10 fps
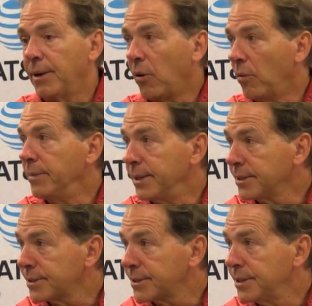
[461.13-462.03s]
Ole
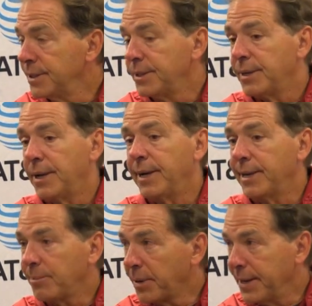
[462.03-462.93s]
Miss.
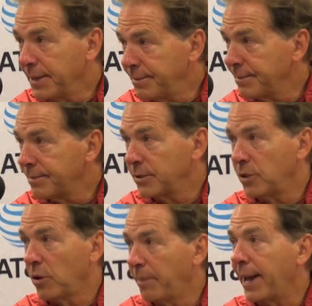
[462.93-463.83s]
He played,
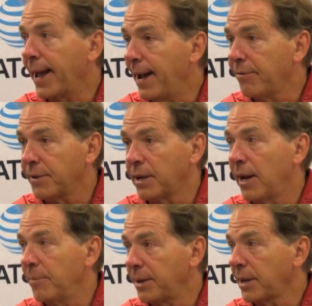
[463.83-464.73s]
about half the
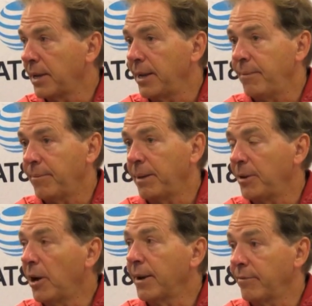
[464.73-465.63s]
time in the game,
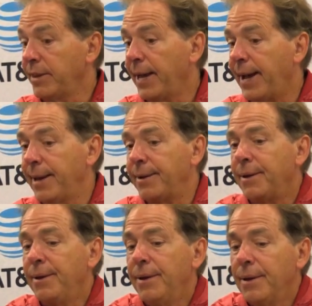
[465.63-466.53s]
maybe not even that.
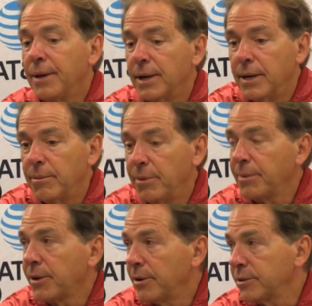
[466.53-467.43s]
But
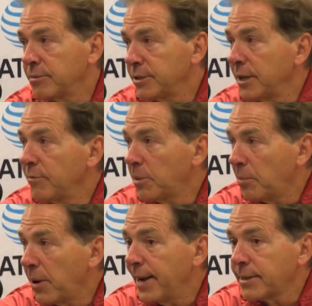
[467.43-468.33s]
because he was able
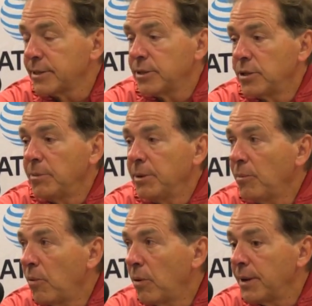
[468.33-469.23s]
to practice a little bit
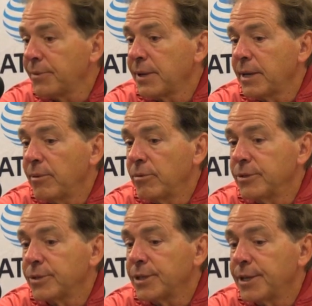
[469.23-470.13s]
more, I think he
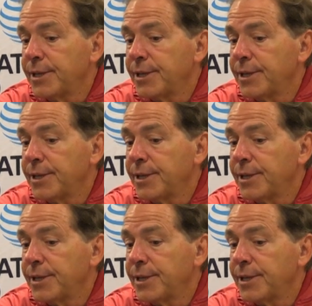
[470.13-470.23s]
was,